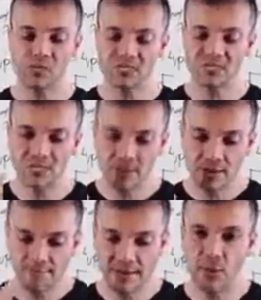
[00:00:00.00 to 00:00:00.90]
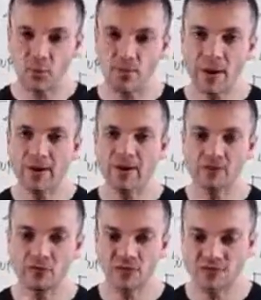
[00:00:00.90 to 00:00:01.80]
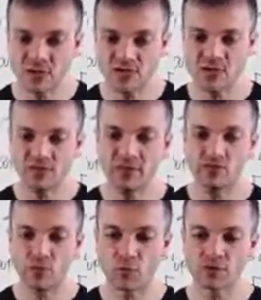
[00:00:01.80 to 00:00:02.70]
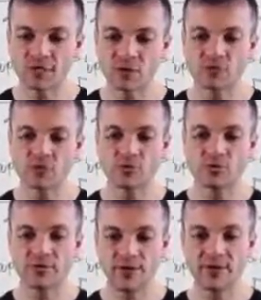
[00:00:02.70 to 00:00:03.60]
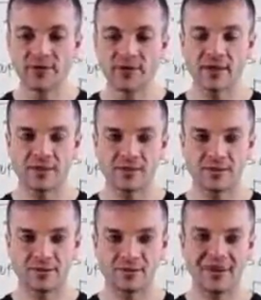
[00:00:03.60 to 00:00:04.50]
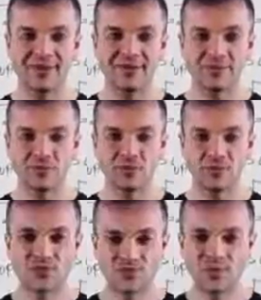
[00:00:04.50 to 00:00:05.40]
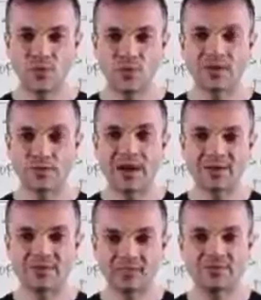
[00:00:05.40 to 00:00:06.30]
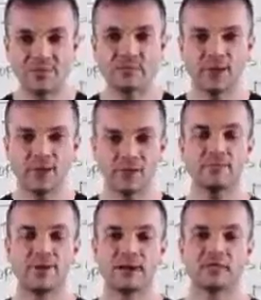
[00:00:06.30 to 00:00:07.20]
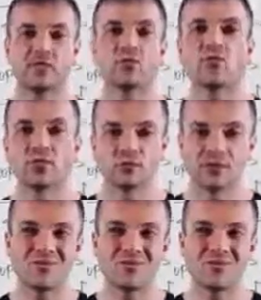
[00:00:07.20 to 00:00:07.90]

Once people buy into the vision of being 4%er, do you think, okay, do you think we can positively make an impact in the world?